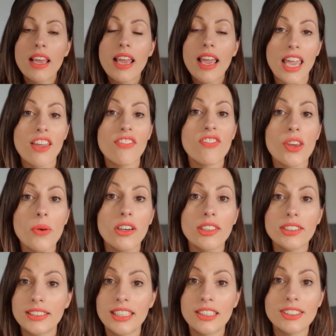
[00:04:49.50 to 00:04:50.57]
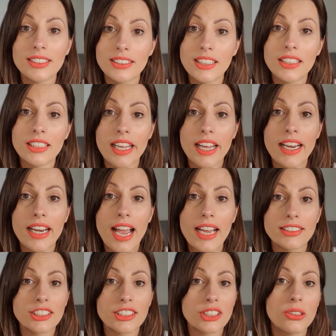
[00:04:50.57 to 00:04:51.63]
If you are still studying
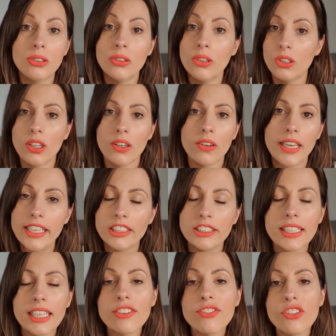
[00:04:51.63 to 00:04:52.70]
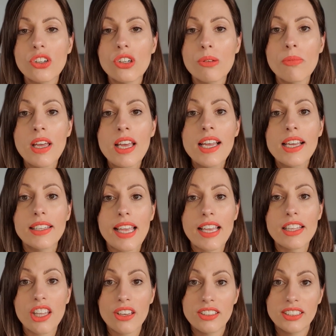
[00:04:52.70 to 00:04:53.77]
at school or college sixth form,
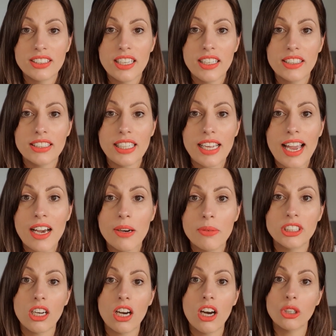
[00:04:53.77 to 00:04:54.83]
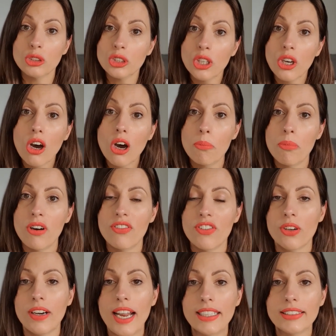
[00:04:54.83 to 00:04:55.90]
then those 30 hours are on top of
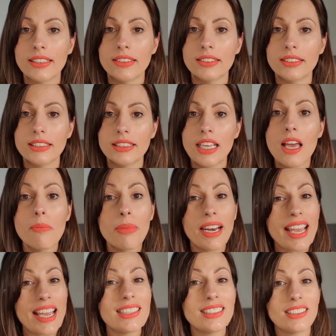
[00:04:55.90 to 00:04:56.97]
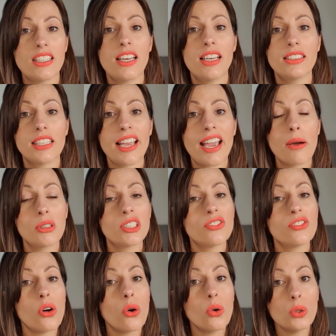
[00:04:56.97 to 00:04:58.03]
your lessons. but it is 30 hours
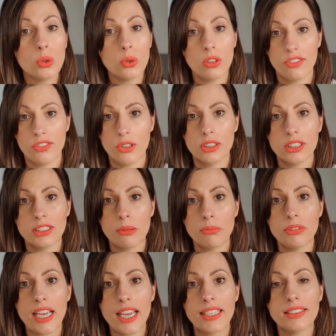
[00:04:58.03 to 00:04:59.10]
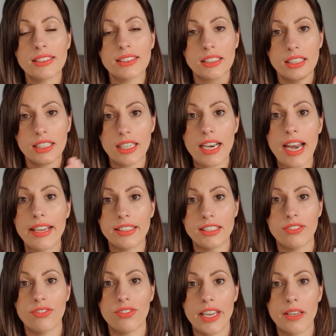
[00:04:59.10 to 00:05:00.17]
for all of your subjects
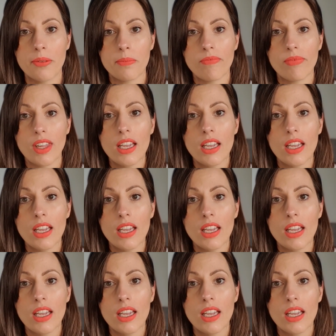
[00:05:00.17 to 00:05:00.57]
collectively.